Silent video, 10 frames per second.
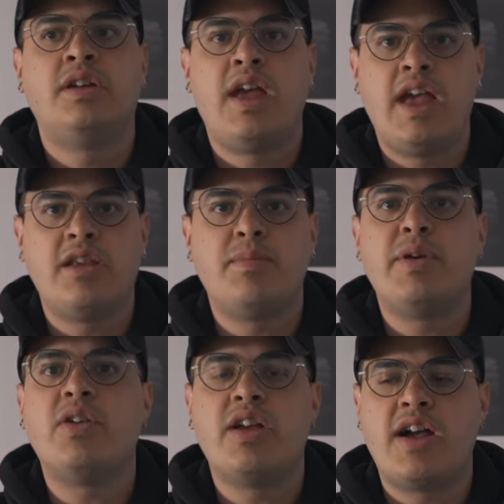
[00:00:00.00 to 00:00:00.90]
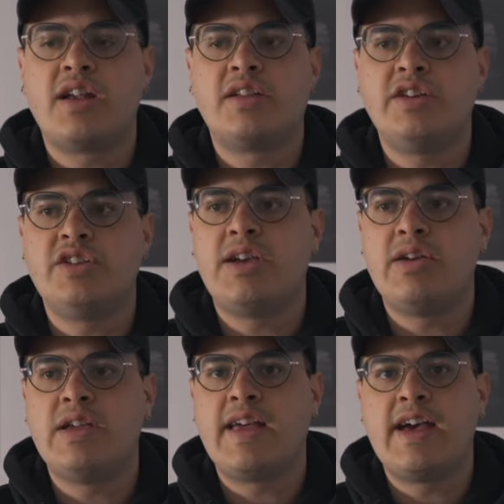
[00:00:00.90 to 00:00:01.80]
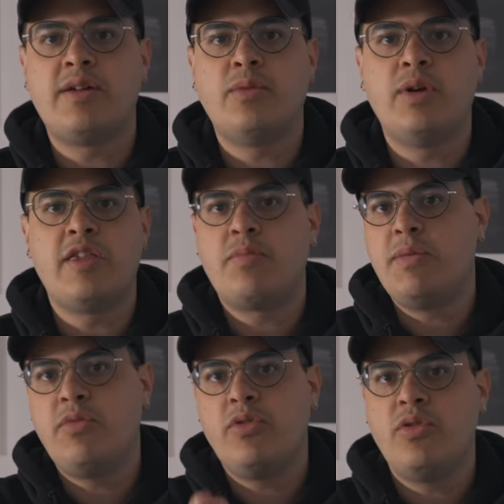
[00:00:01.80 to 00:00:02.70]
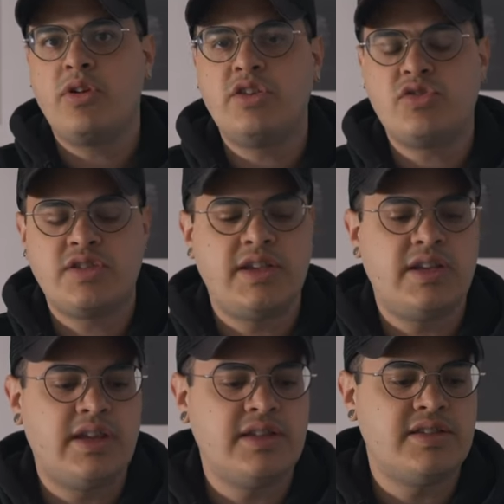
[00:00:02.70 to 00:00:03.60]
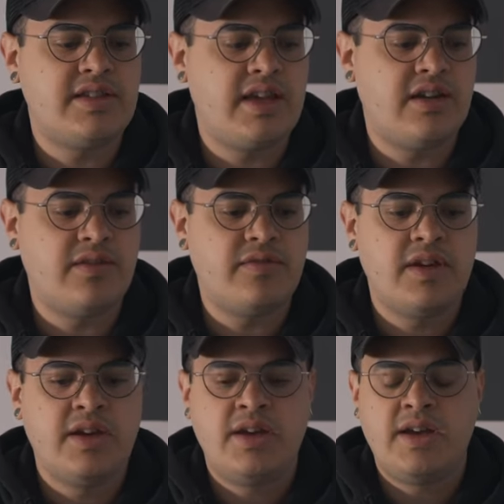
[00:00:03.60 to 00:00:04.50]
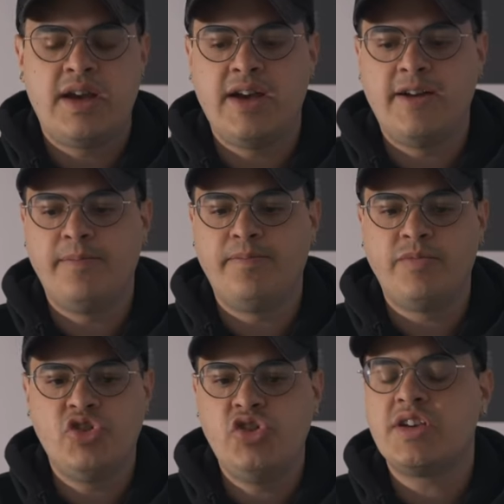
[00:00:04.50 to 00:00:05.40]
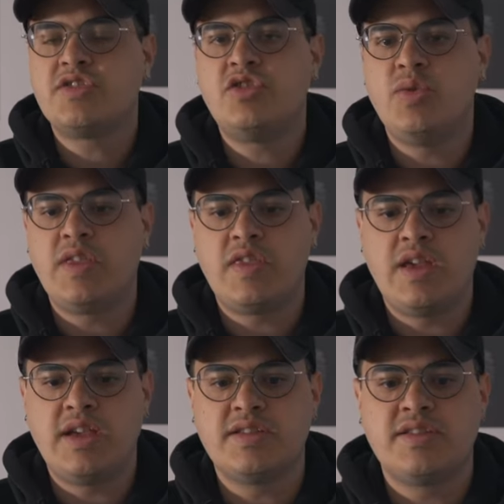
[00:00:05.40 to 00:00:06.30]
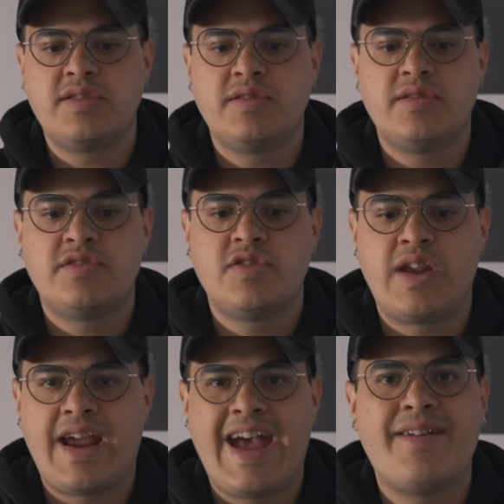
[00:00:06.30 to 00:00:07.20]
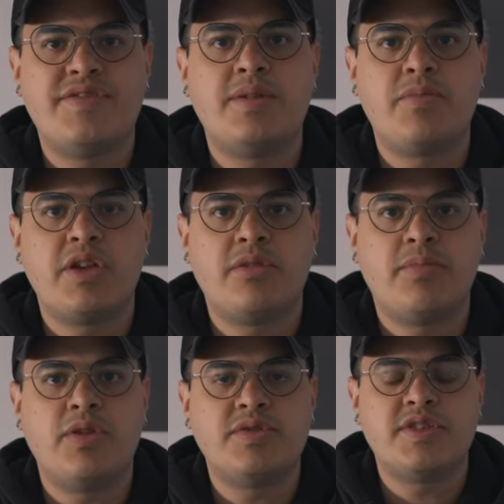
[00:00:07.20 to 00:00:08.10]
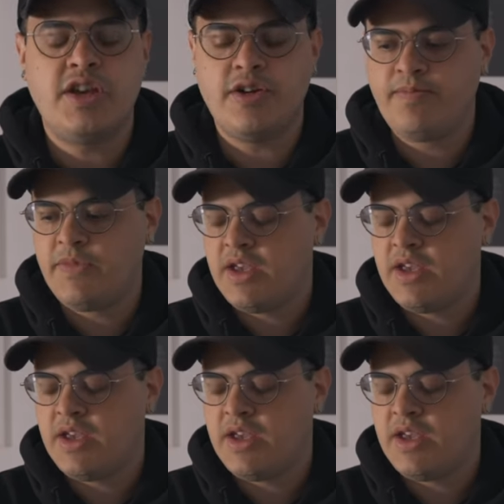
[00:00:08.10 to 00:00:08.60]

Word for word: and periodically sharing that with people who are interested, instead of um, just doing things so that I have something to post, you know?